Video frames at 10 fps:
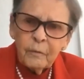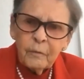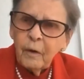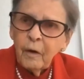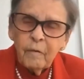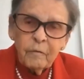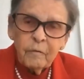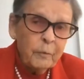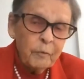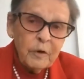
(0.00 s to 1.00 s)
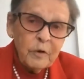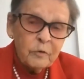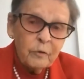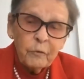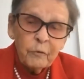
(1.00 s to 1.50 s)
of
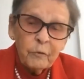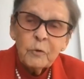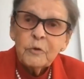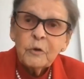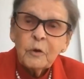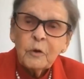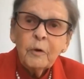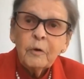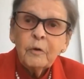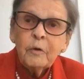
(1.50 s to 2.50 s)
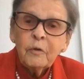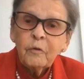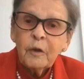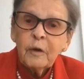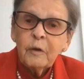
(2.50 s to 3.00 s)
liberation for the Jewish community since
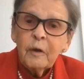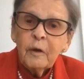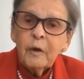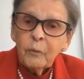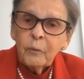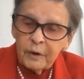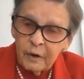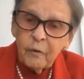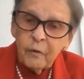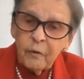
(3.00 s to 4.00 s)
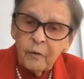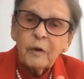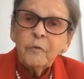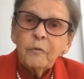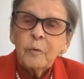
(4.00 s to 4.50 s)
they were led out of
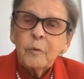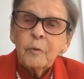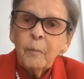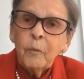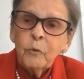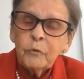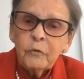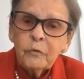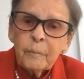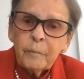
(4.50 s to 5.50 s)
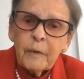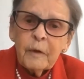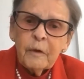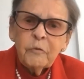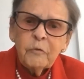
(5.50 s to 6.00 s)
slavery by Moses.
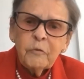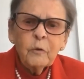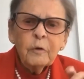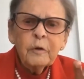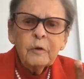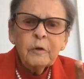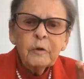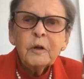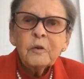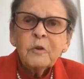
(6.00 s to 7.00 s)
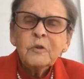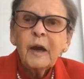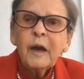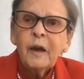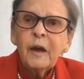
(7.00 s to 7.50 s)
If she can only touch his
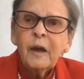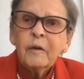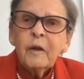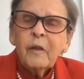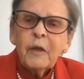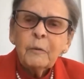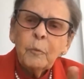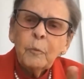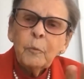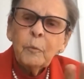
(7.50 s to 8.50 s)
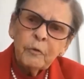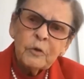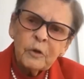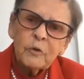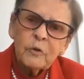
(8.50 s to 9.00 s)
talent, that will put her in
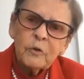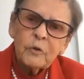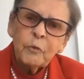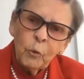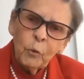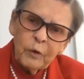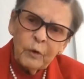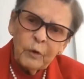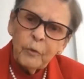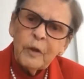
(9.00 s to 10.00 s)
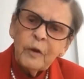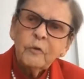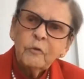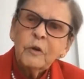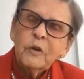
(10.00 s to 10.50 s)
touch with the whole
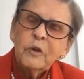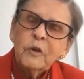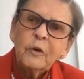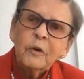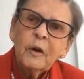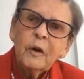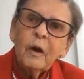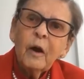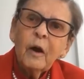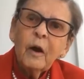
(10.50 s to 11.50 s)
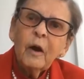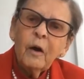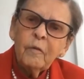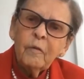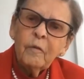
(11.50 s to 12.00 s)
liberating tradition
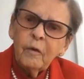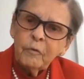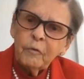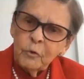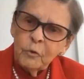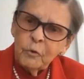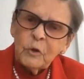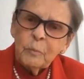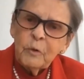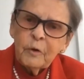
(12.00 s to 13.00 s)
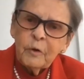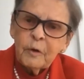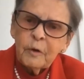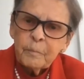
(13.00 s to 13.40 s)
of the Jewish community.